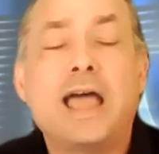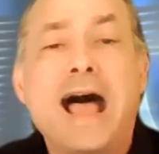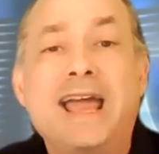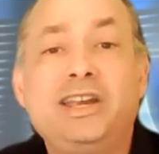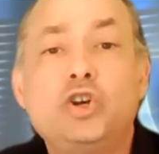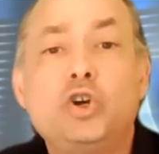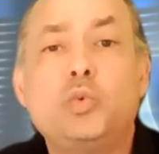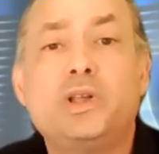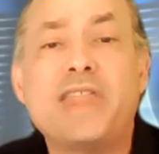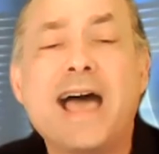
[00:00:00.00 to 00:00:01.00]
High
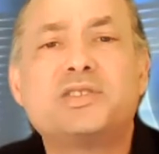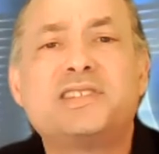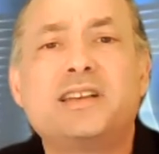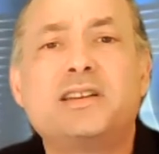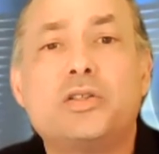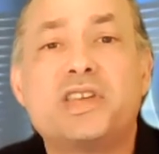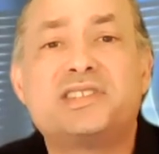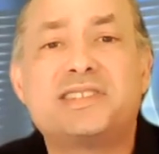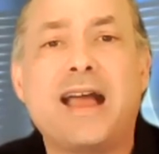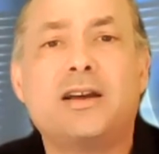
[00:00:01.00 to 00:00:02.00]
Noon will now signal
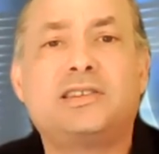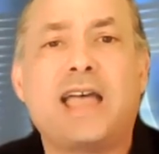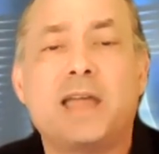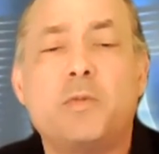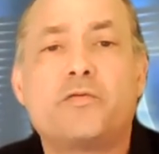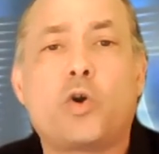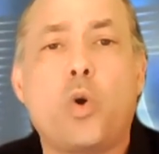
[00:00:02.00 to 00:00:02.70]
the start time of